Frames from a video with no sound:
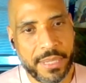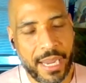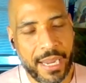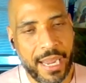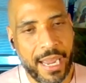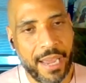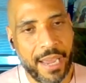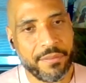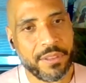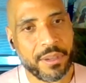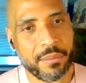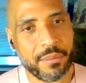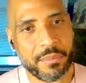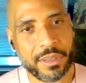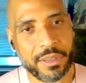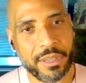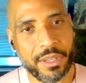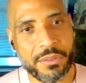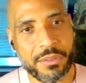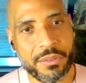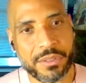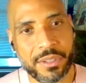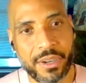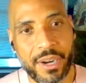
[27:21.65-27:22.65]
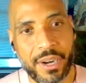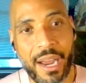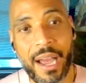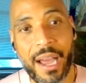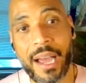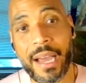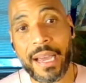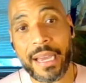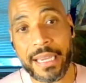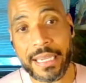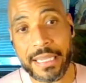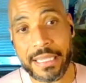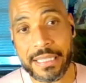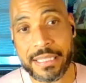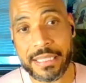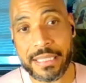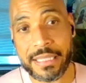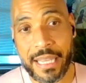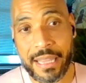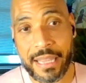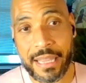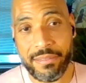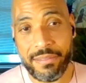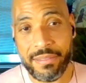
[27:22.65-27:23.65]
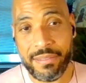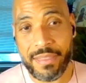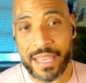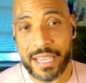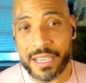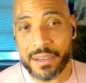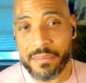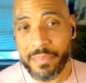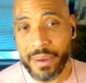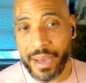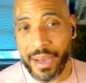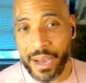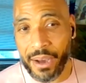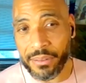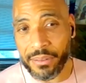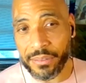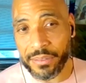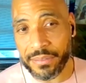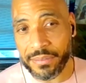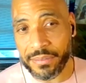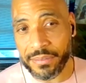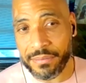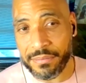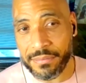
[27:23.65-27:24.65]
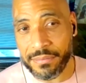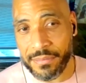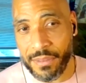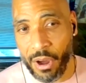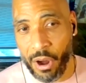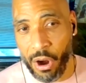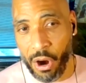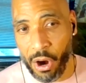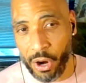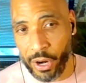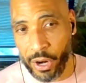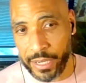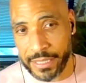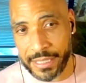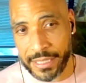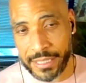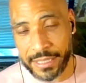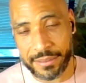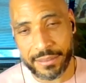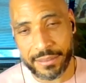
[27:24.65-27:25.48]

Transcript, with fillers: I have them close their eyes and think about art